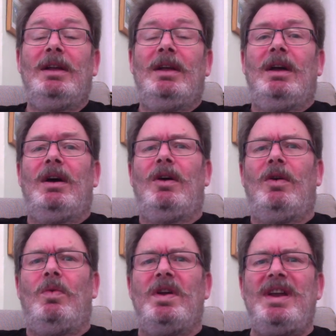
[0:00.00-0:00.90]
Oh,
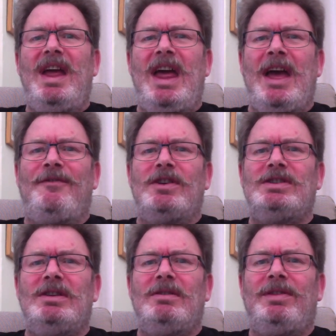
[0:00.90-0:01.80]
whatever do
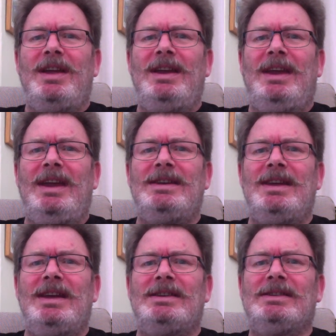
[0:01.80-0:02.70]
you think he
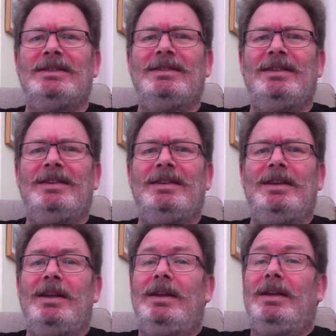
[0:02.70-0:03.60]
did?
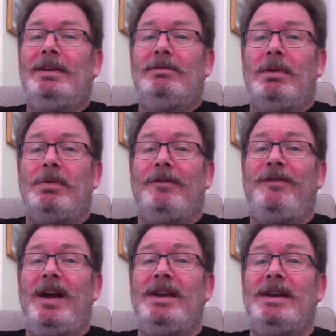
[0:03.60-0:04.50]
Well, we'll
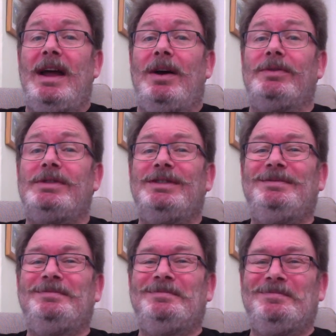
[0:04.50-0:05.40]
find out
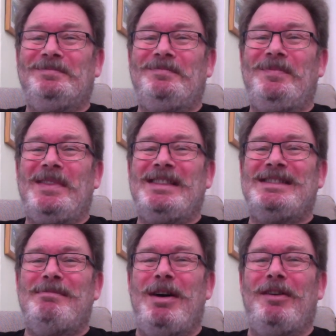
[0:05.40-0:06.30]

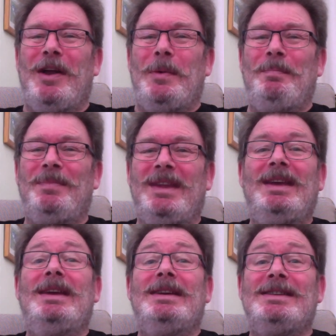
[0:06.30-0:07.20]
tomorrow.
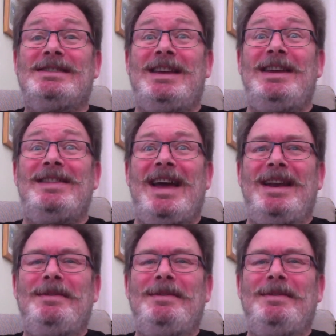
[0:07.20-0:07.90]
See you then.